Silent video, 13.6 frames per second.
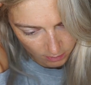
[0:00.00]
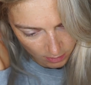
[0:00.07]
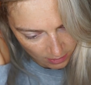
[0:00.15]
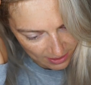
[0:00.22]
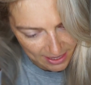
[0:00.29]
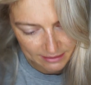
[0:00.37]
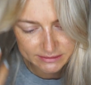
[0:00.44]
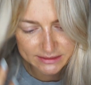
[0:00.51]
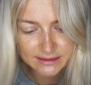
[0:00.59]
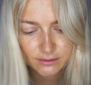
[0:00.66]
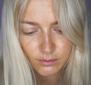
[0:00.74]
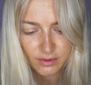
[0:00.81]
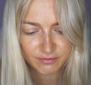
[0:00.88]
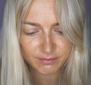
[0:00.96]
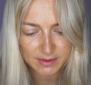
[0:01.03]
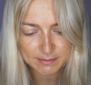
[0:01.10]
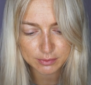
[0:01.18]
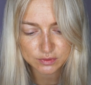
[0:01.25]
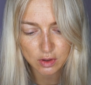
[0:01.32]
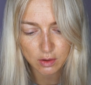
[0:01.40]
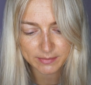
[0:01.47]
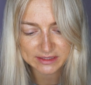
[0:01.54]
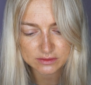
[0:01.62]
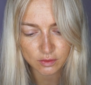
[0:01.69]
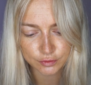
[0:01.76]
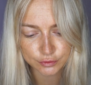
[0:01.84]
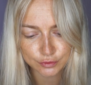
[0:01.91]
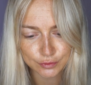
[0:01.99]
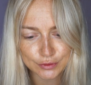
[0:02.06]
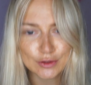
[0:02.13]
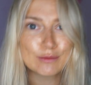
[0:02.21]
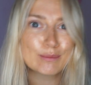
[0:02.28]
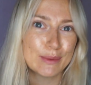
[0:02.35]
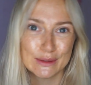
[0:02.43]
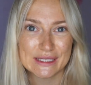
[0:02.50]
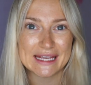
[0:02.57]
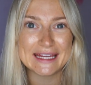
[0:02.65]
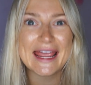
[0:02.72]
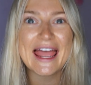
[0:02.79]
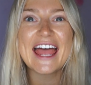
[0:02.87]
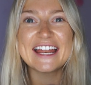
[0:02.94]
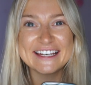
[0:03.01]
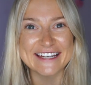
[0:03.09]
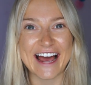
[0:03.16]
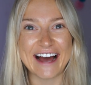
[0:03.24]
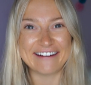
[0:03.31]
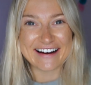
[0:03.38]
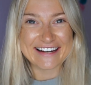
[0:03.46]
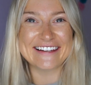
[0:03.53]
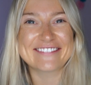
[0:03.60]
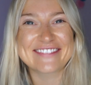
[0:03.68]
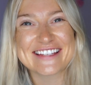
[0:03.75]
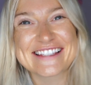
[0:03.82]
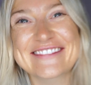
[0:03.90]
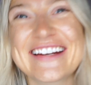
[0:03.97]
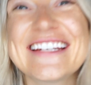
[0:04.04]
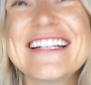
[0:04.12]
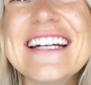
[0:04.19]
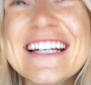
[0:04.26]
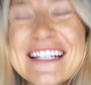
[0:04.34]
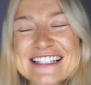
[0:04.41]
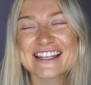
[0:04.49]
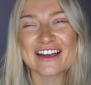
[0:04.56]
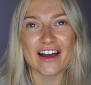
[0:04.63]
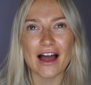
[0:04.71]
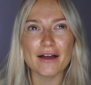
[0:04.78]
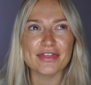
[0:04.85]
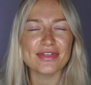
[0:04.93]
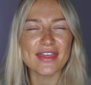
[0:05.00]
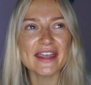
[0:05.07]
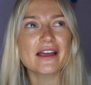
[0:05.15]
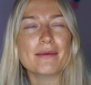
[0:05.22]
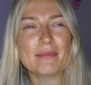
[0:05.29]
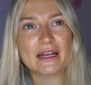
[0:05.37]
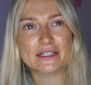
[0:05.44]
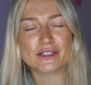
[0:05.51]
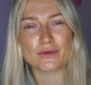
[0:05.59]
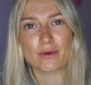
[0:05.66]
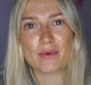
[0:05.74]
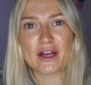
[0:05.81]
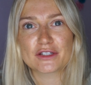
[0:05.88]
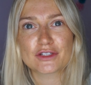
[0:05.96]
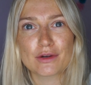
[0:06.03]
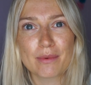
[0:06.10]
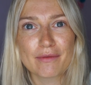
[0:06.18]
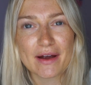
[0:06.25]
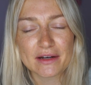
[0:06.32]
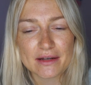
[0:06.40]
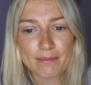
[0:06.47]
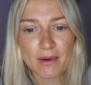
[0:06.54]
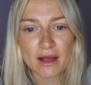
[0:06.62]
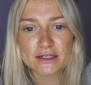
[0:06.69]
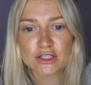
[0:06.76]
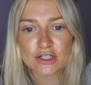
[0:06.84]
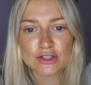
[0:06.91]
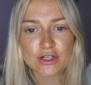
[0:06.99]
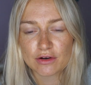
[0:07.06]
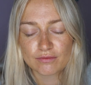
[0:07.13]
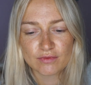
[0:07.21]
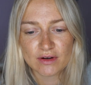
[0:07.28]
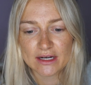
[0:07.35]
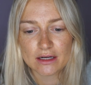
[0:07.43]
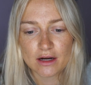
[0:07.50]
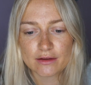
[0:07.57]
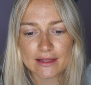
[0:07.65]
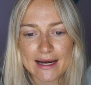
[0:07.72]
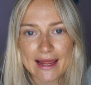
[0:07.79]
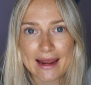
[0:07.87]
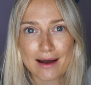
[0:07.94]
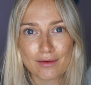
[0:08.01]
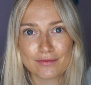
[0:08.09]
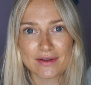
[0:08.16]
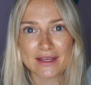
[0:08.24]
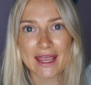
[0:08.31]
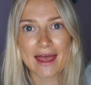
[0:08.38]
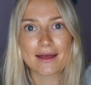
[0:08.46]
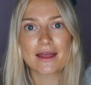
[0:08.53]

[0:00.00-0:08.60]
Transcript: How to deal with people's comments on your new body. Now, I love this one. So I think I might do a workshop around it, but I just don't really know the layout of it yet,